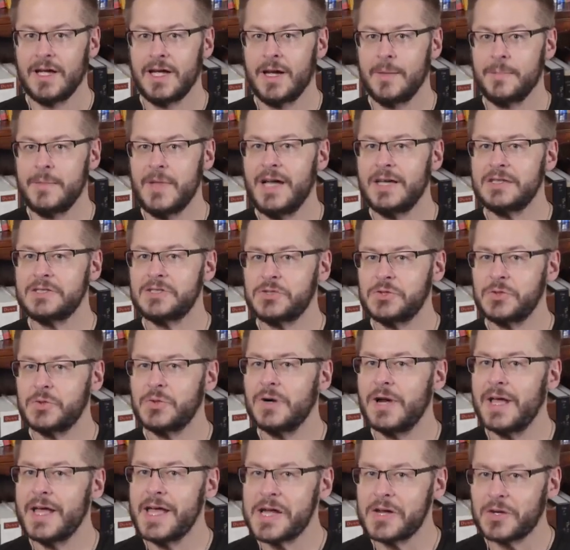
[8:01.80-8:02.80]
I'm not
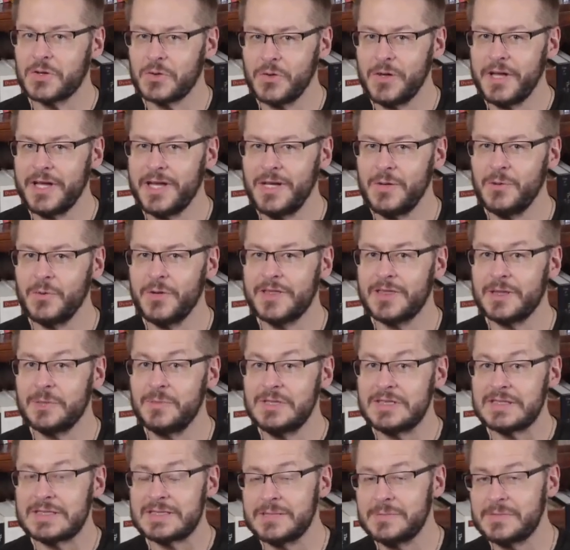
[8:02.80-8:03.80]
sure I agree with the
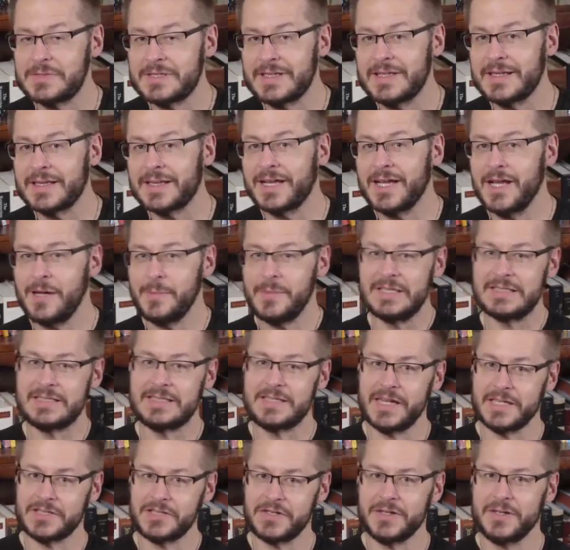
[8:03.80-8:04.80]
Muslims in the comment
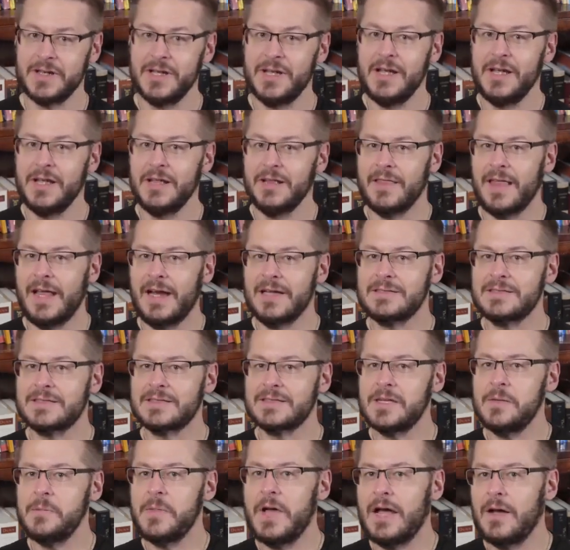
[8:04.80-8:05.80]
section that it's
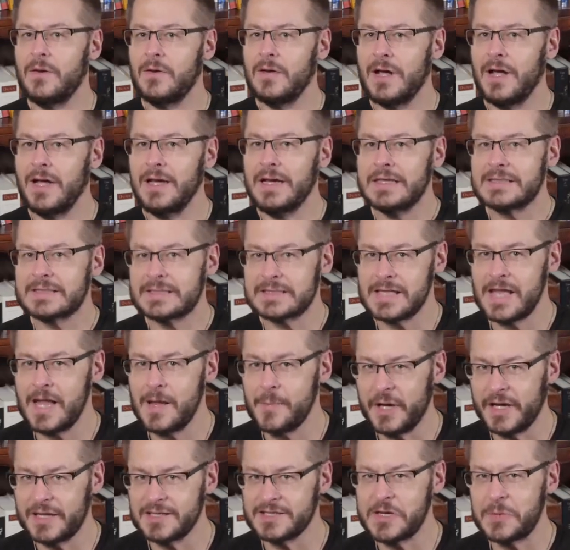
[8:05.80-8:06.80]
somehow un
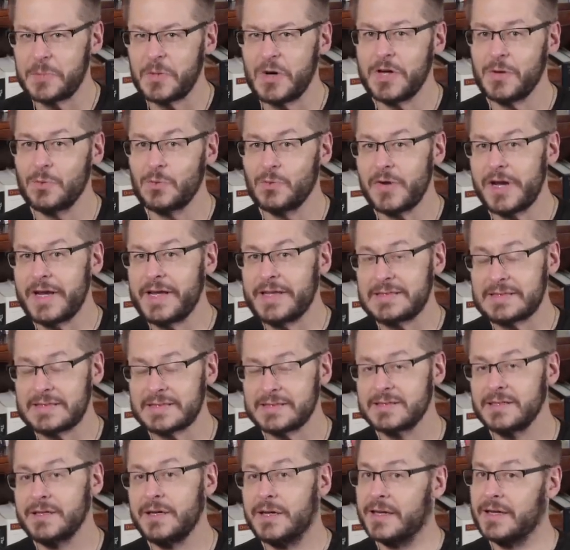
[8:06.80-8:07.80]
Islamic to bring
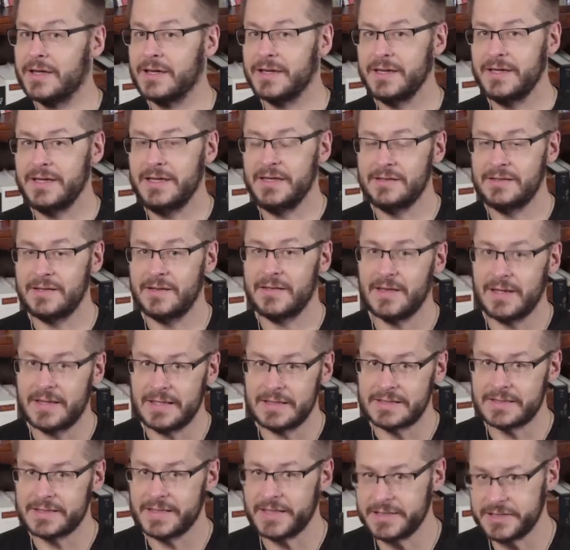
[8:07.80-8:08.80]
race into the
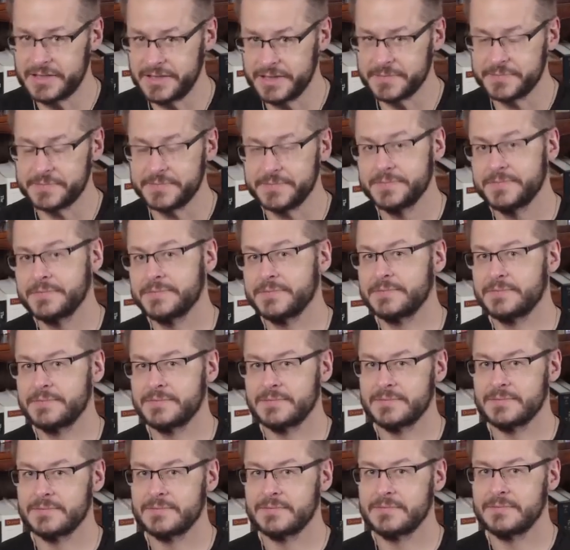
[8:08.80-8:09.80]
discussion.
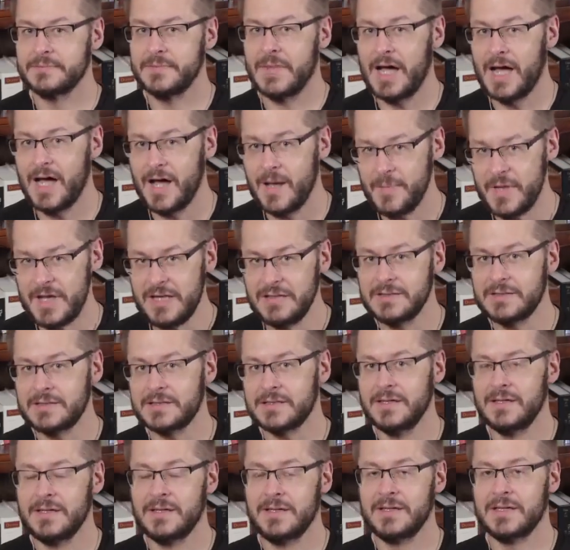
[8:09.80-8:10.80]

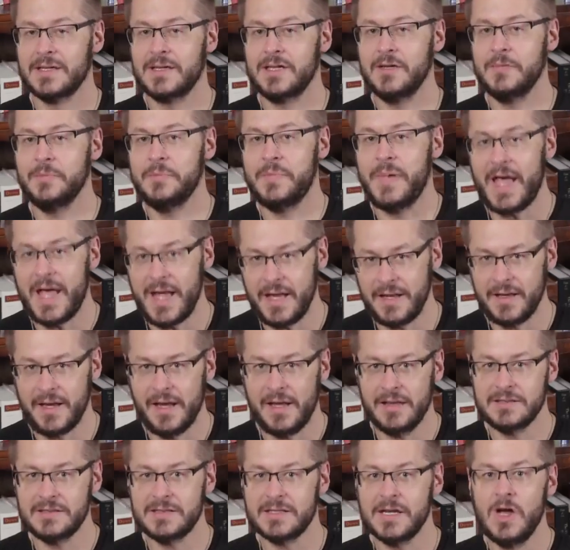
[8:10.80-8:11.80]
Muhammad's
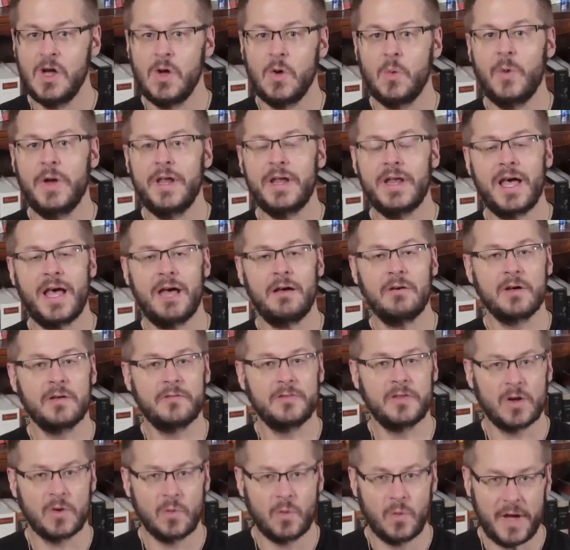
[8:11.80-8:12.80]
companions went out of
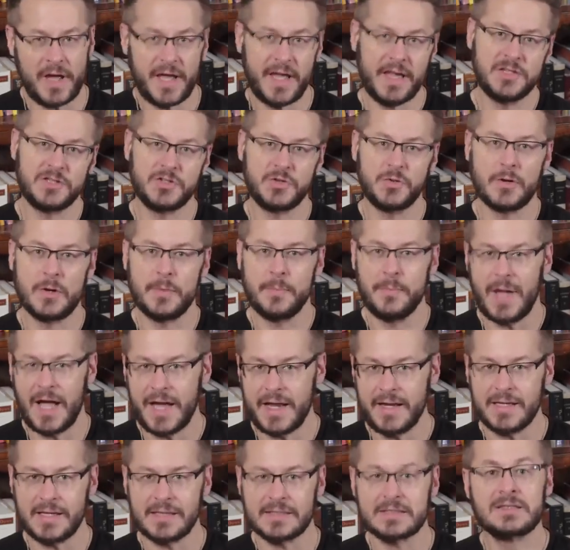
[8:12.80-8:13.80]
their way to
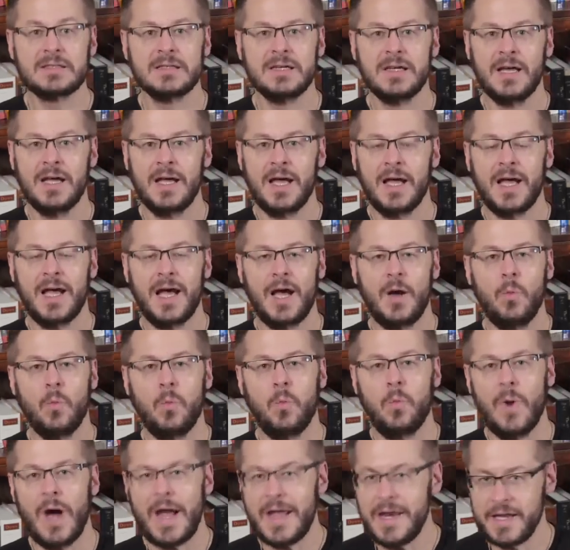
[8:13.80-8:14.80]
remind us how
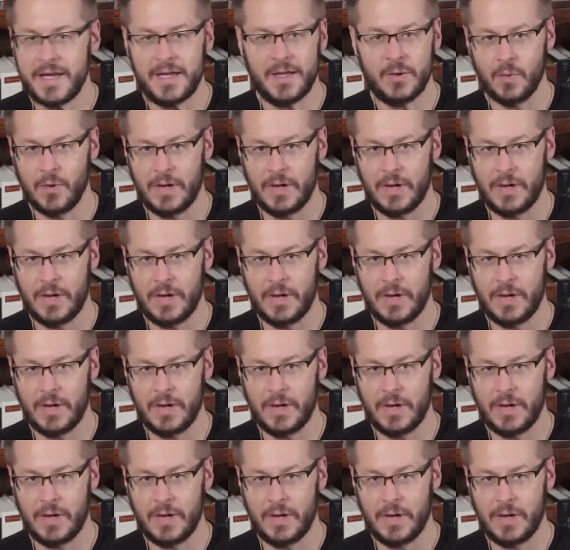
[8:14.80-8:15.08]
white he